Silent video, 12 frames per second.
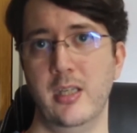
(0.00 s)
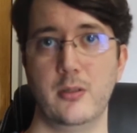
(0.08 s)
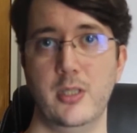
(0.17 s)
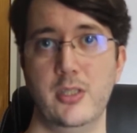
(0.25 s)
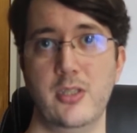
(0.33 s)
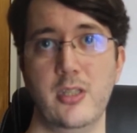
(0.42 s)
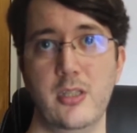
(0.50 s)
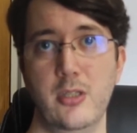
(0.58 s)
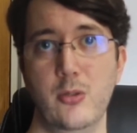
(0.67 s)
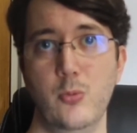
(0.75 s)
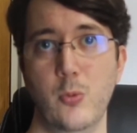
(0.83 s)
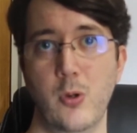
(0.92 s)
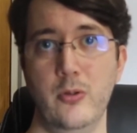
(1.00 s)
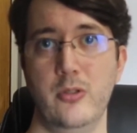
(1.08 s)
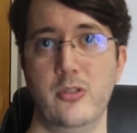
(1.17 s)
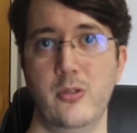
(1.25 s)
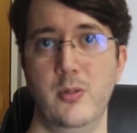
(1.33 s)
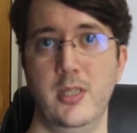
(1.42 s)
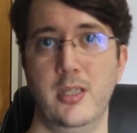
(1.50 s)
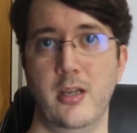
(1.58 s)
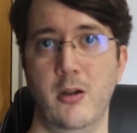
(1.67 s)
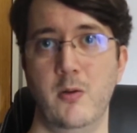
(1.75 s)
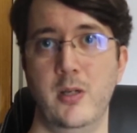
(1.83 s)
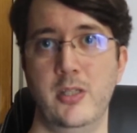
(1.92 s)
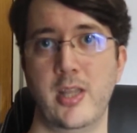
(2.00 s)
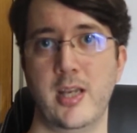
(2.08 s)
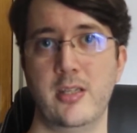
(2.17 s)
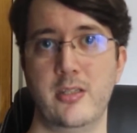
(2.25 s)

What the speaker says: is that you want to encourage that